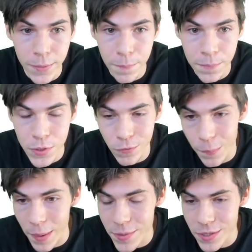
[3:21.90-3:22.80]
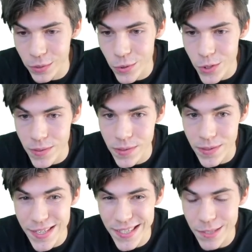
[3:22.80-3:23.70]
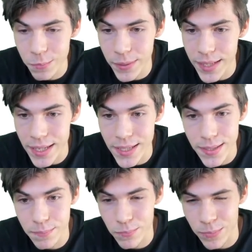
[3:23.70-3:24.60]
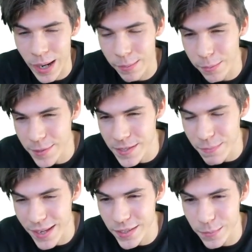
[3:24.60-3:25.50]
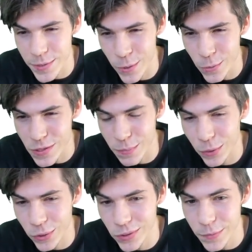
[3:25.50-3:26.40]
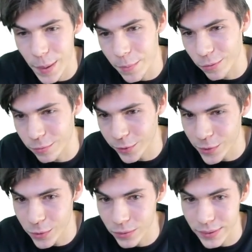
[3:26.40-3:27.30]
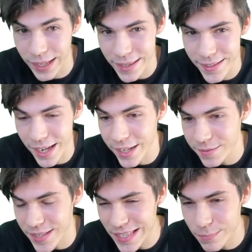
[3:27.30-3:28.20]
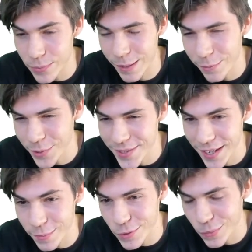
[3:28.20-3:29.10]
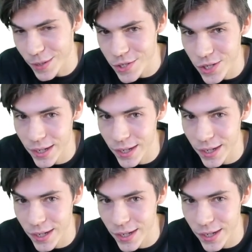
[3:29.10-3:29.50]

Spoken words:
So for payment solutions, this is one that probably makes up too small of my portfolio. Like I think NFTs probably take up too much.